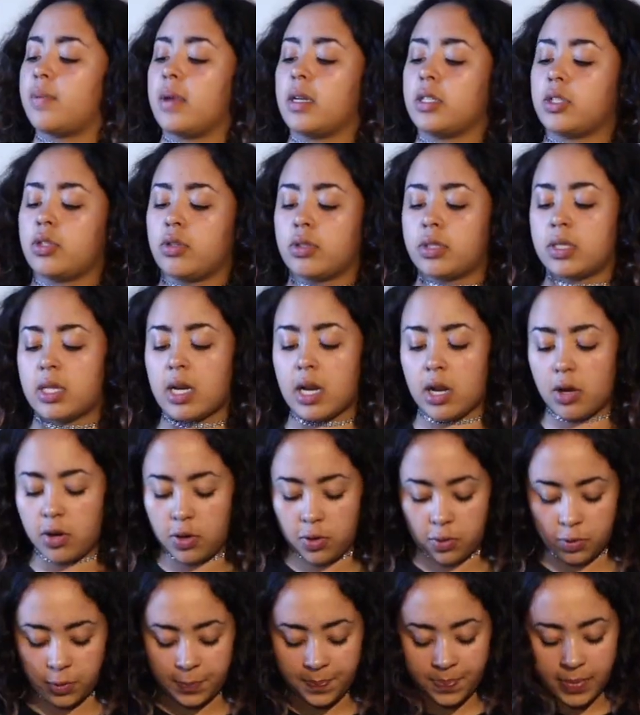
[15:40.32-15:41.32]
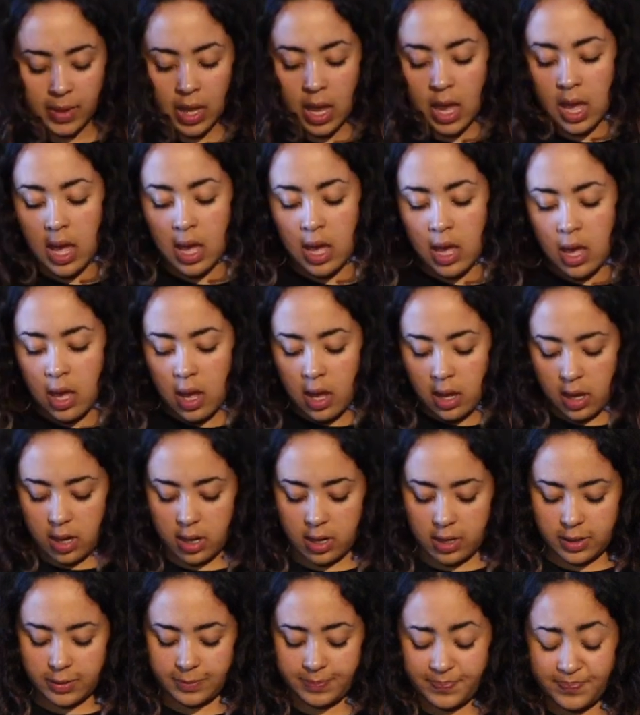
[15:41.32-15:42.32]
band shirts that I
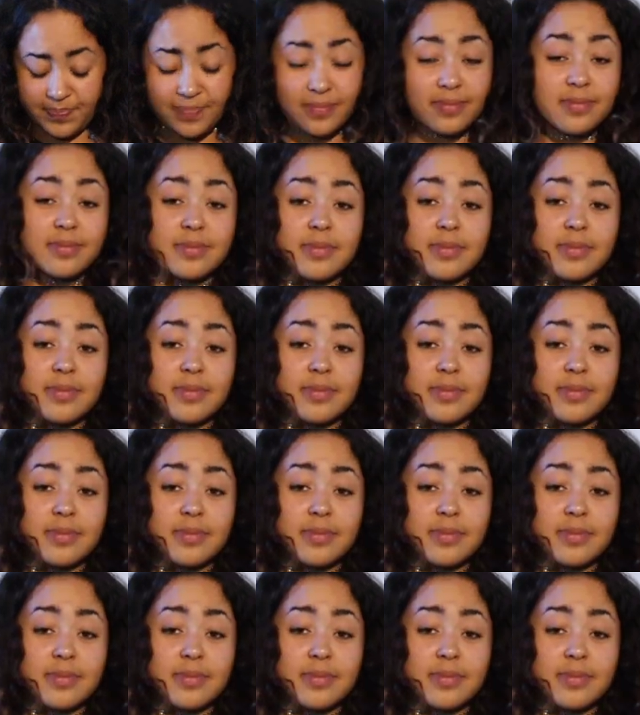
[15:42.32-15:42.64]
own.